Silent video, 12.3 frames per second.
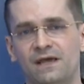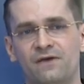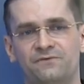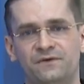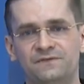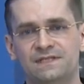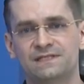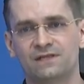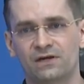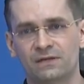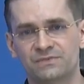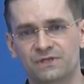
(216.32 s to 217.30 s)
50
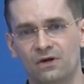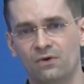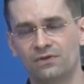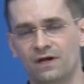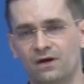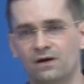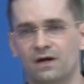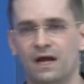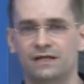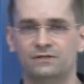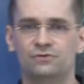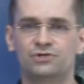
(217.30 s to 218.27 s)
startups go there,
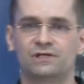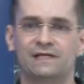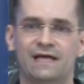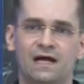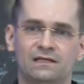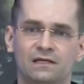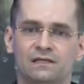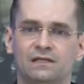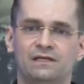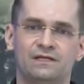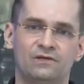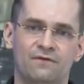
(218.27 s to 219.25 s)
and usually Eli
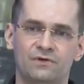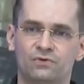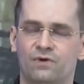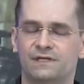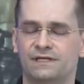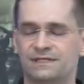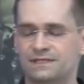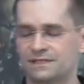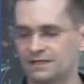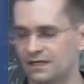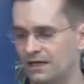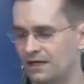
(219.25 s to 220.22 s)
Lilly, Novo
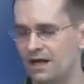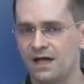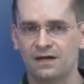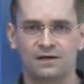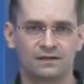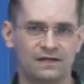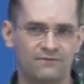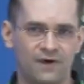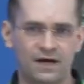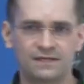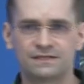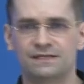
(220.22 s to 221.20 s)
Nordisk,
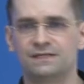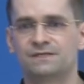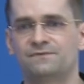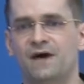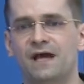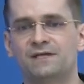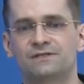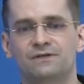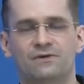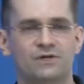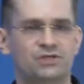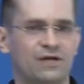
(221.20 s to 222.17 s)
Novartis,
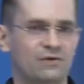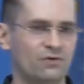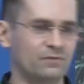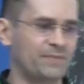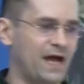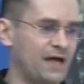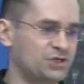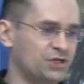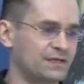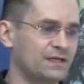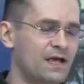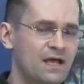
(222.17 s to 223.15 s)
Pfizer, Regeneron,
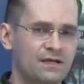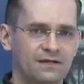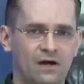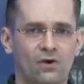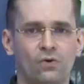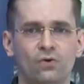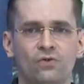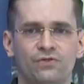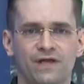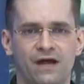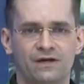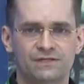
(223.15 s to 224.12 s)
Biogen, they're all
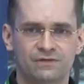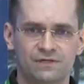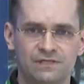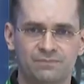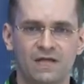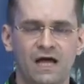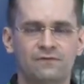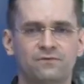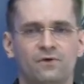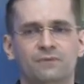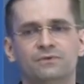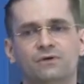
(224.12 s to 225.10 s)
there. So it's a
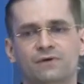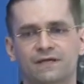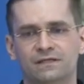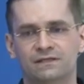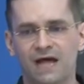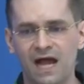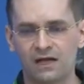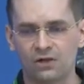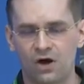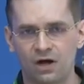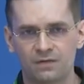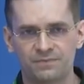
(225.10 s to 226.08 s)
platform to create a
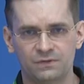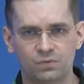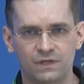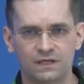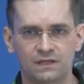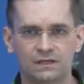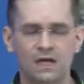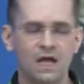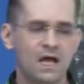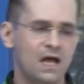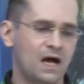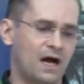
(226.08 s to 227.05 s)
dialogue between
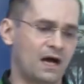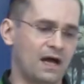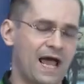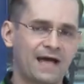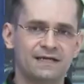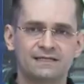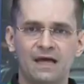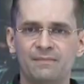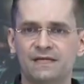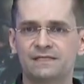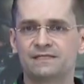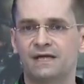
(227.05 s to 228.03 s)

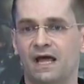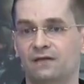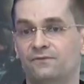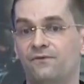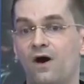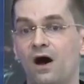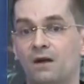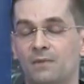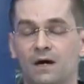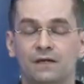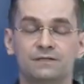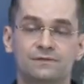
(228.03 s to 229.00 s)
academics and
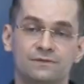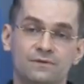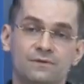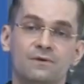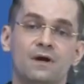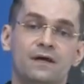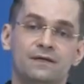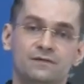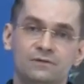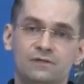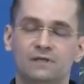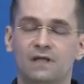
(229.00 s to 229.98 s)
pharma to
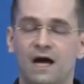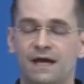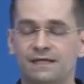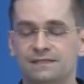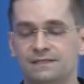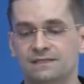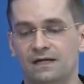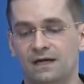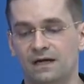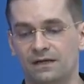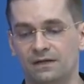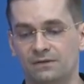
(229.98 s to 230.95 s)
utilize
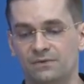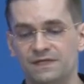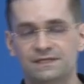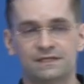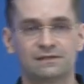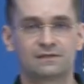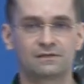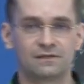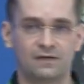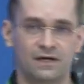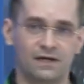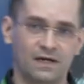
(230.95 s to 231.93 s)
recent
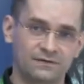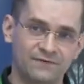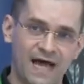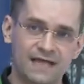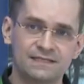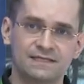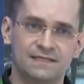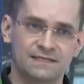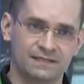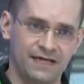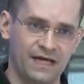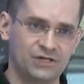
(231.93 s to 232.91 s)
advances
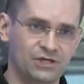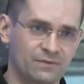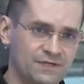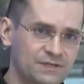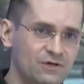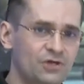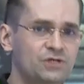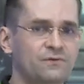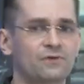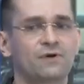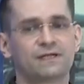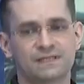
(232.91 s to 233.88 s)
in aging research
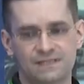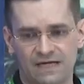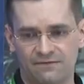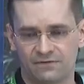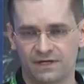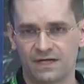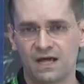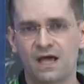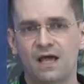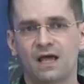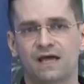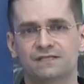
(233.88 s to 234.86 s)
for drug discovery.
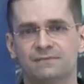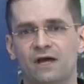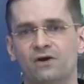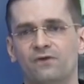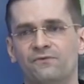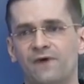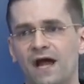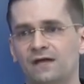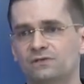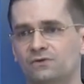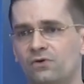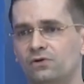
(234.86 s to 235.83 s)
As a matter of
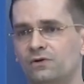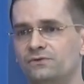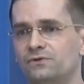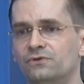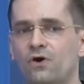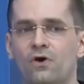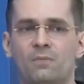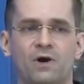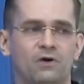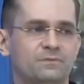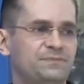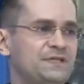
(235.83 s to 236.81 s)
fact, all of you know
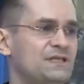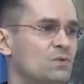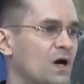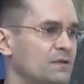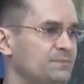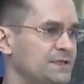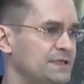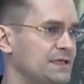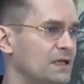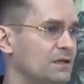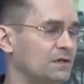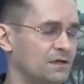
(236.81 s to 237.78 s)
about
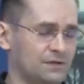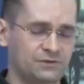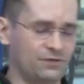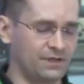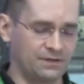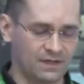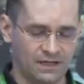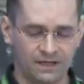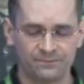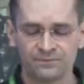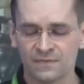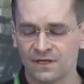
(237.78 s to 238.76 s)

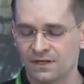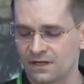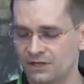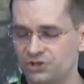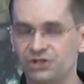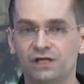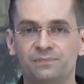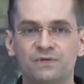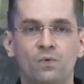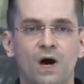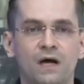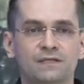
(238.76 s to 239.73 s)

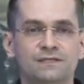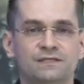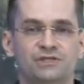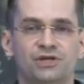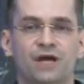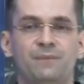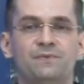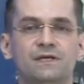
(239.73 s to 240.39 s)
GLP-1s, GIP